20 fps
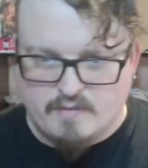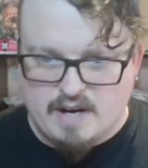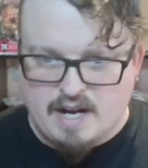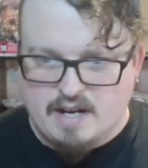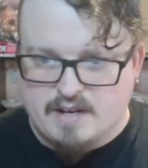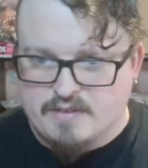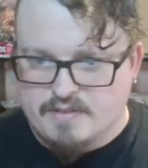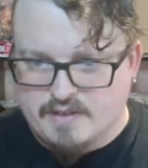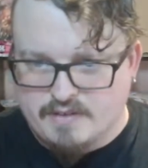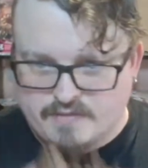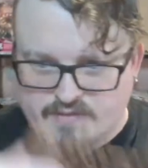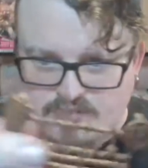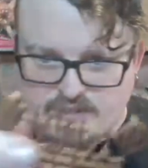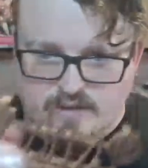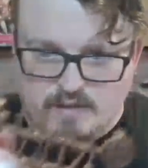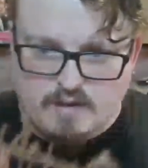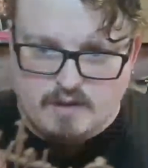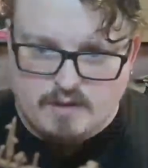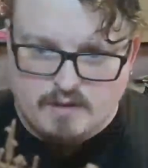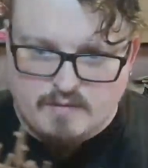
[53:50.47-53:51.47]
rack, they've still
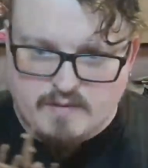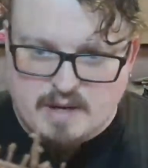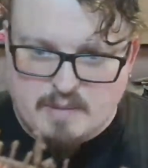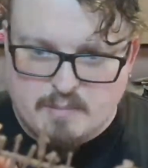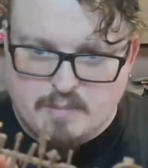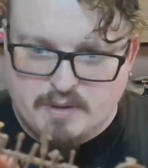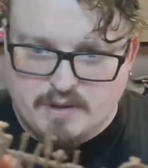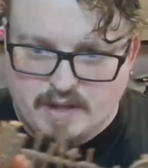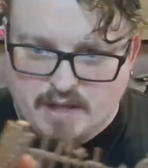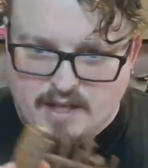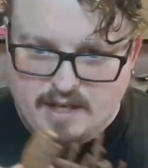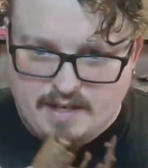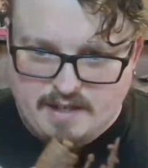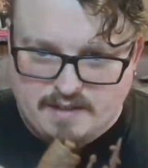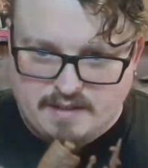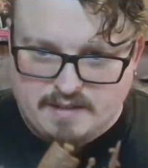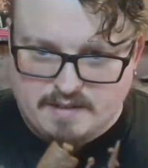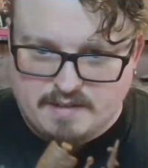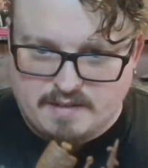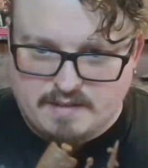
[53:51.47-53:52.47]
got the rampant
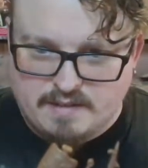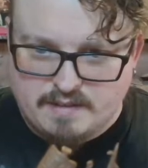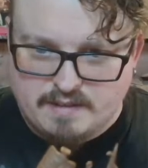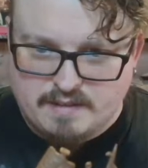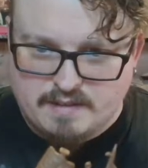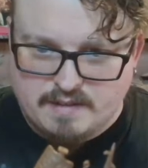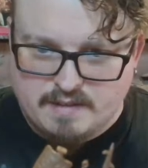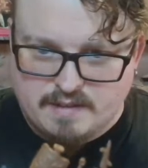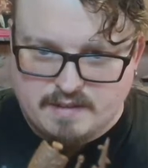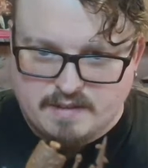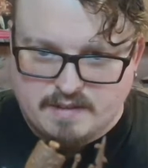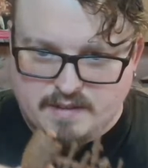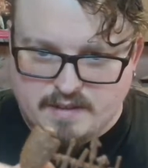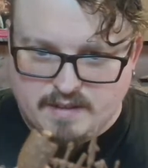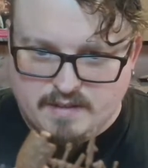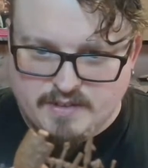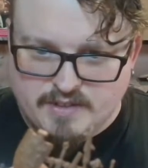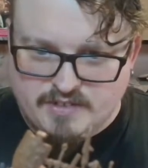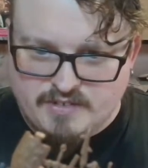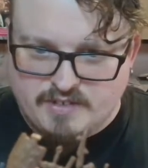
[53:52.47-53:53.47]
lion
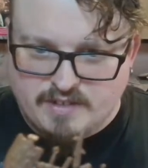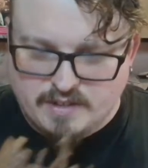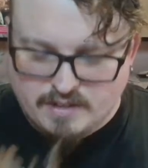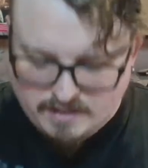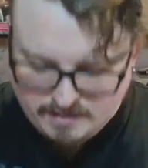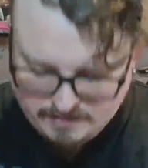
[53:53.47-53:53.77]
on the shield